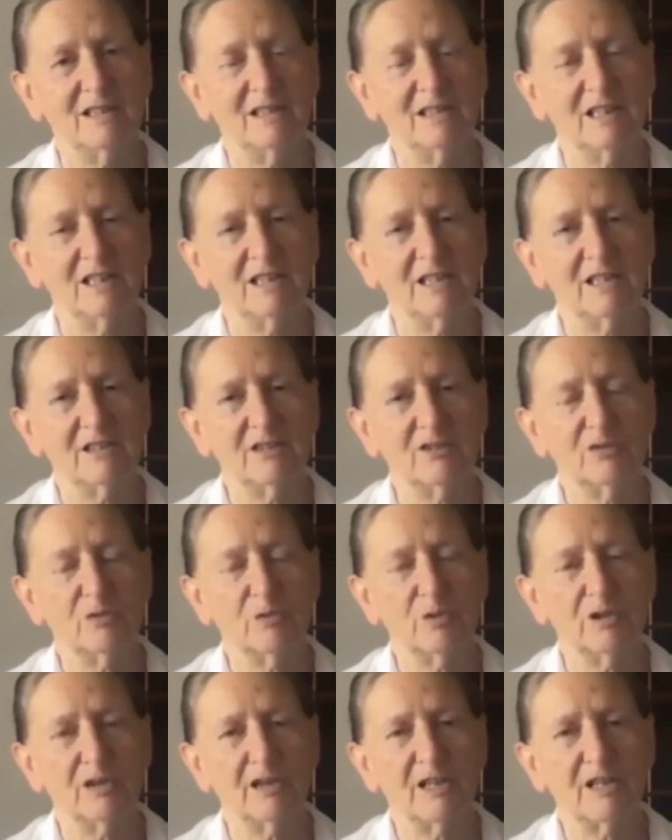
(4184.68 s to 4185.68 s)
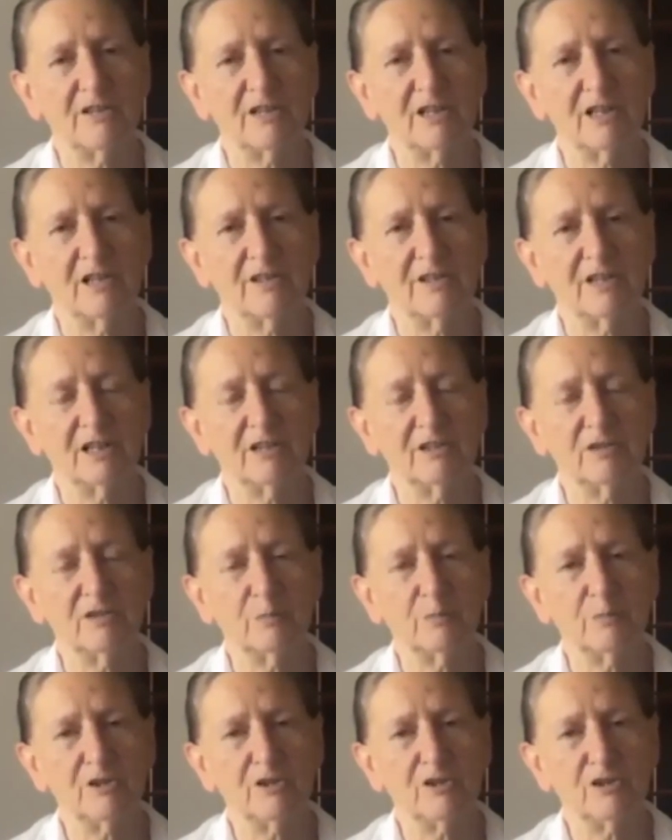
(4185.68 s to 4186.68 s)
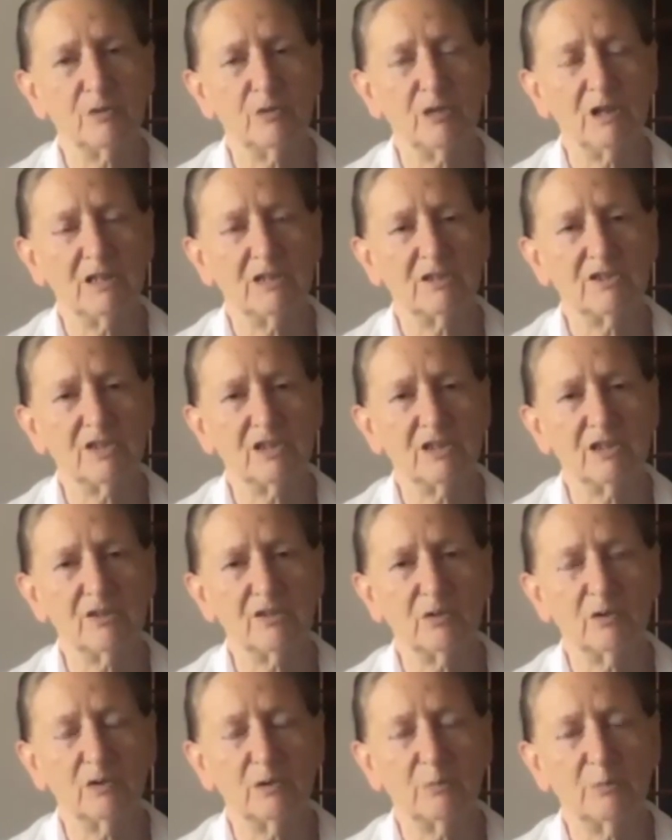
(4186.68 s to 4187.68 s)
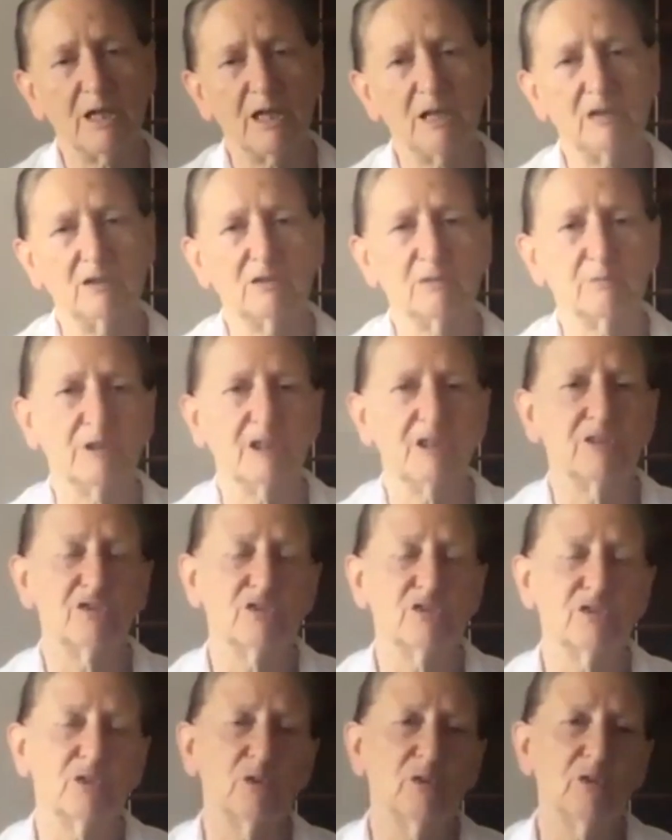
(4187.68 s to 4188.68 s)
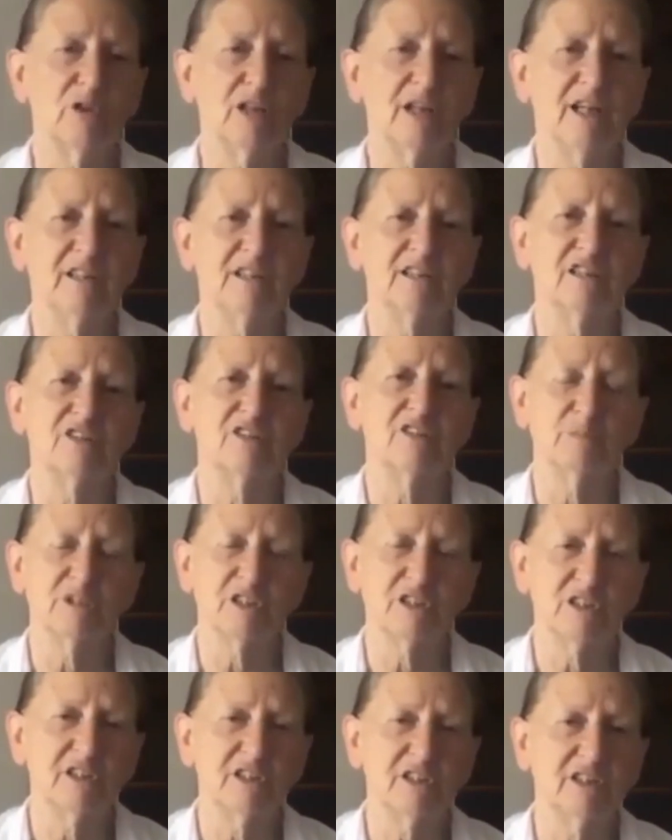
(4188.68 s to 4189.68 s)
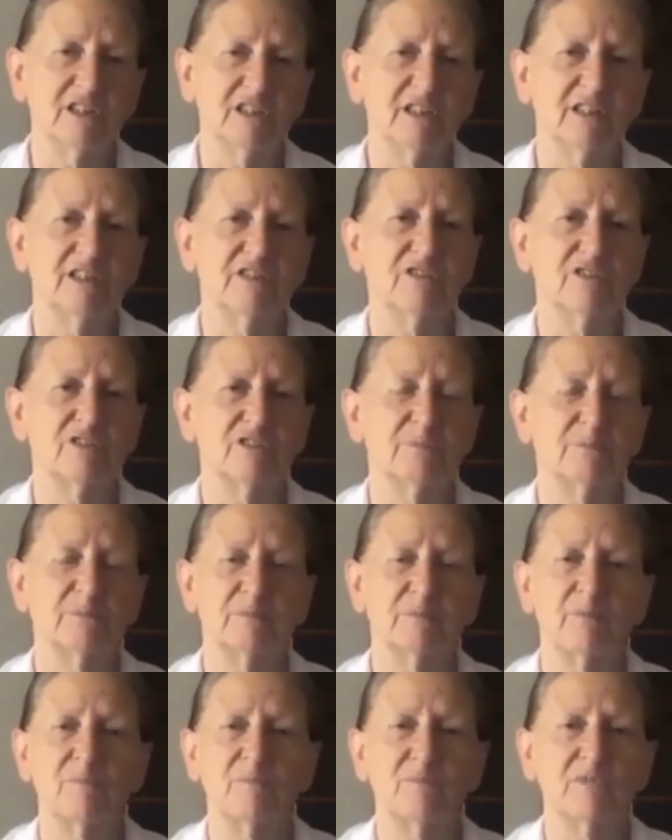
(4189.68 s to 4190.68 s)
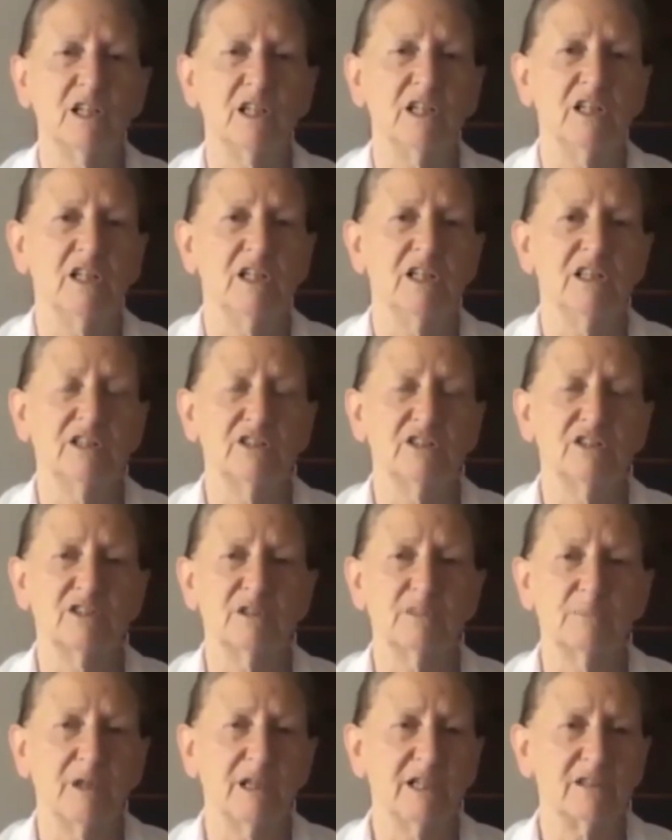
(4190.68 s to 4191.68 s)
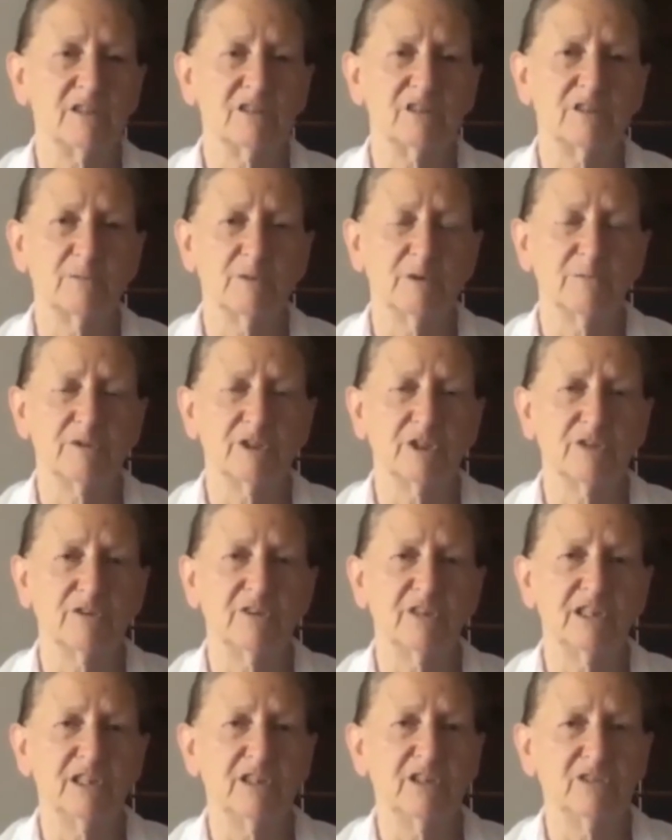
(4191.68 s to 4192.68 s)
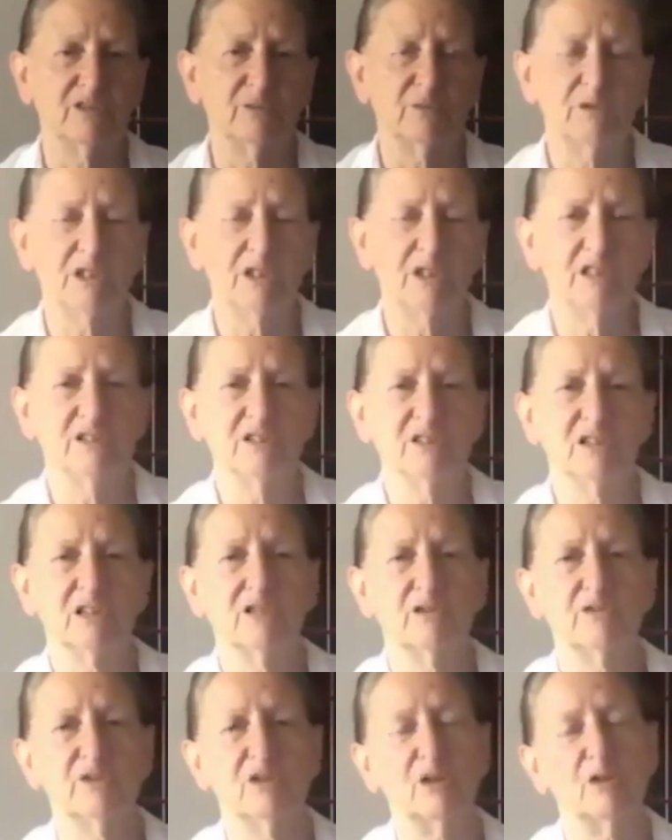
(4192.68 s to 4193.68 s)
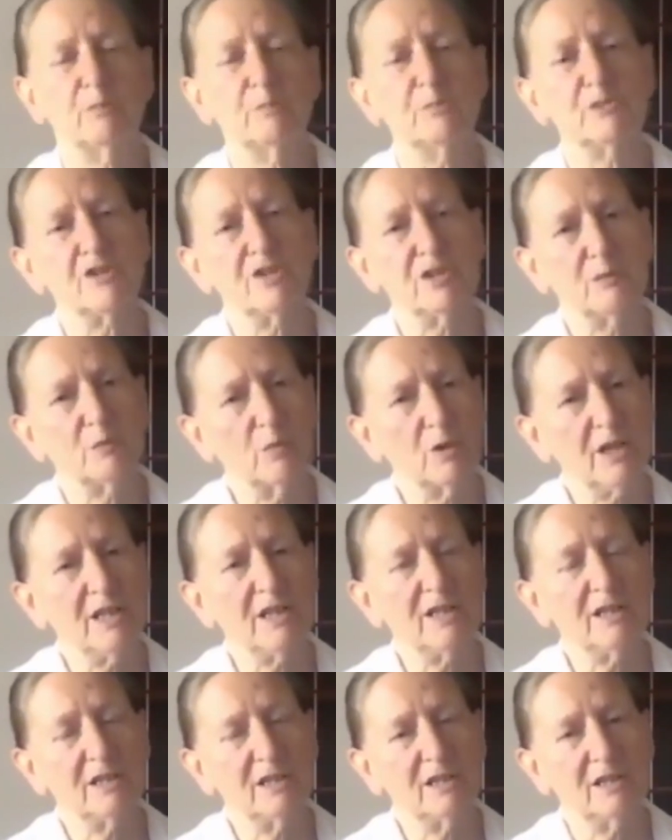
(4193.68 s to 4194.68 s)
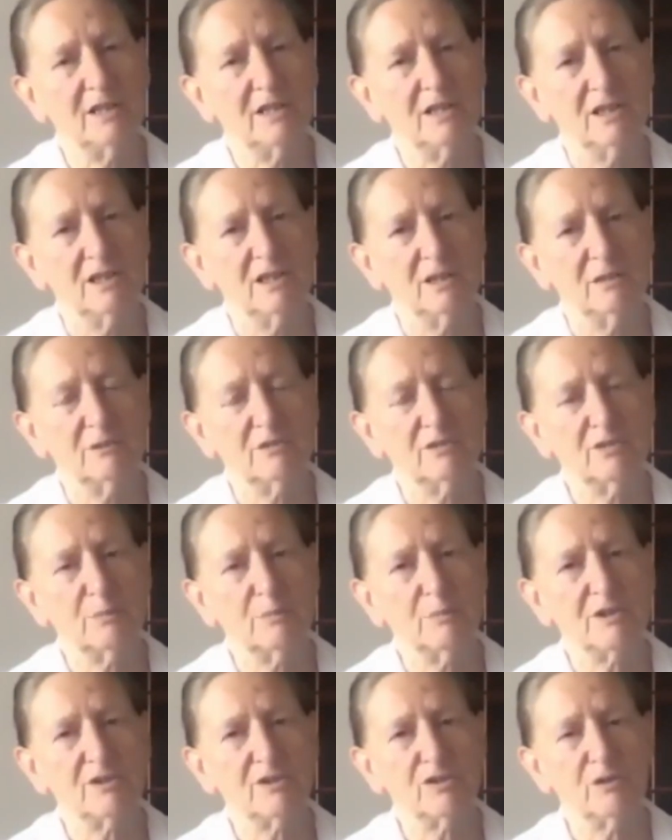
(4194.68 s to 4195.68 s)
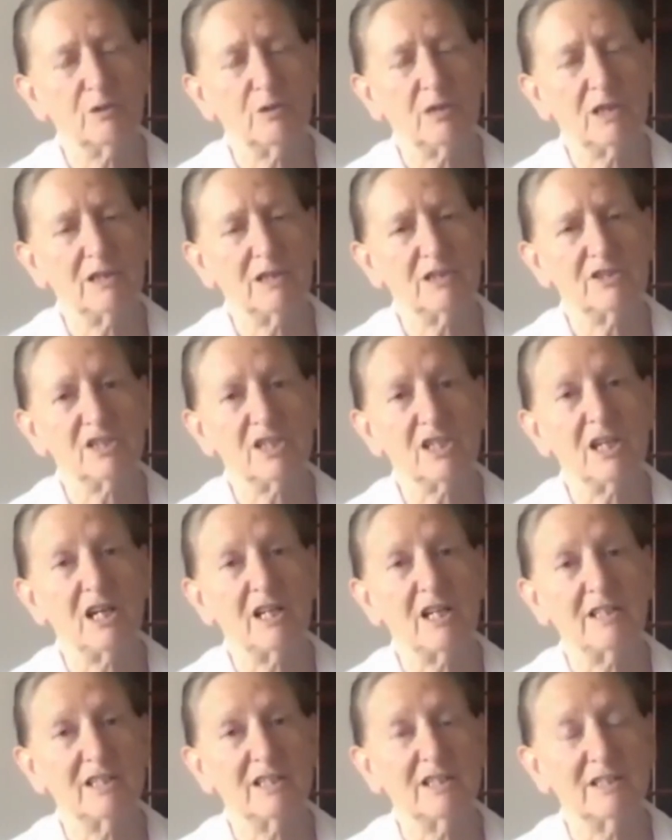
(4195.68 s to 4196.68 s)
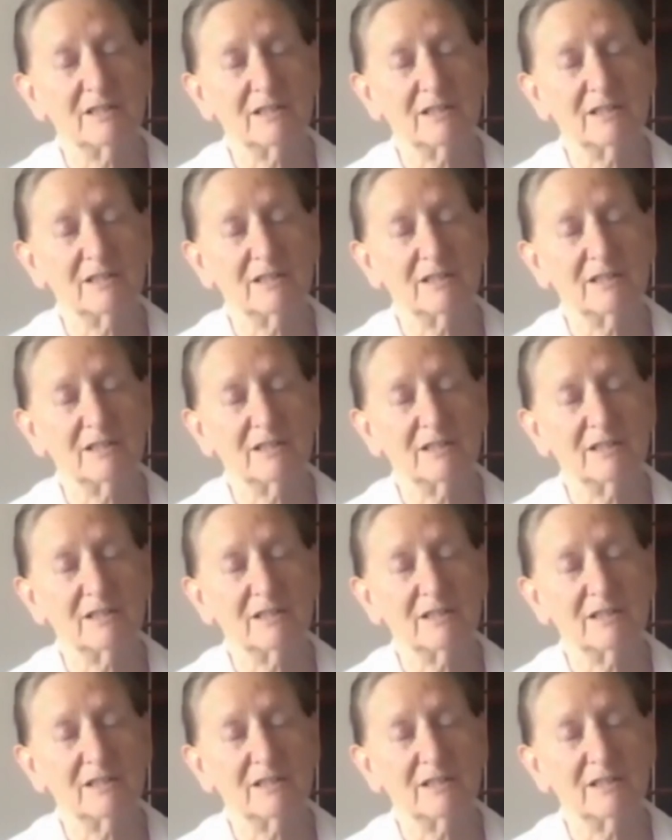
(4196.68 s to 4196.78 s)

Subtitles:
And this is what I think spirituality is all about, because all that is materialism to the maximum degree. So we need to go the opposite way. Spirituality, I think.